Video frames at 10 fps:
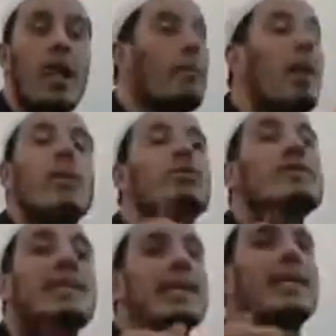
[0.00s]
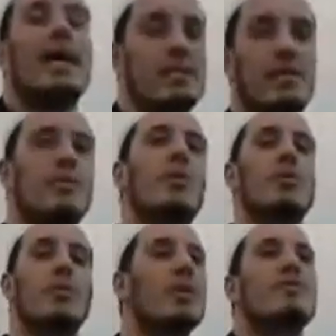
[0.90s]
But we don't see it as a
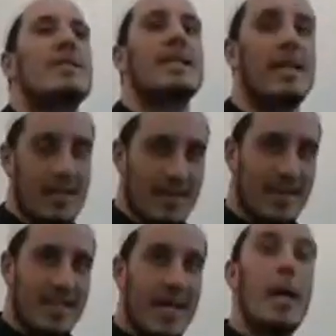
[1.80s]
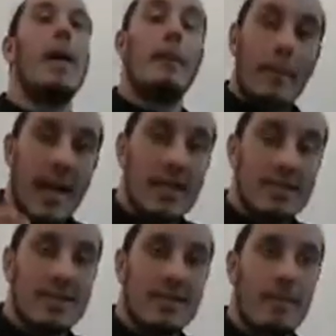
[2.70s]
reward. We don't see.
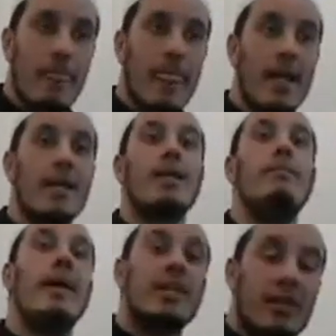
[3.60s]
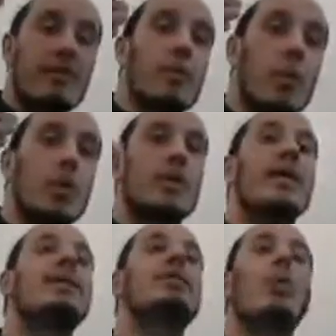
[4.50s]
But the major reward
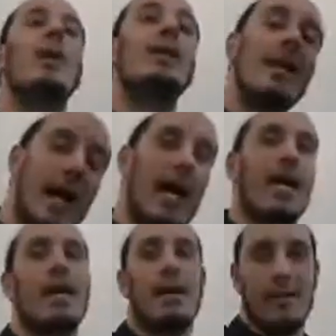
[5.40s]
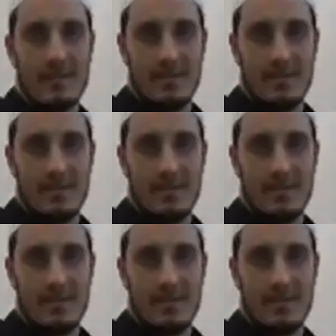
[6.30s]
is the one in the akhirah.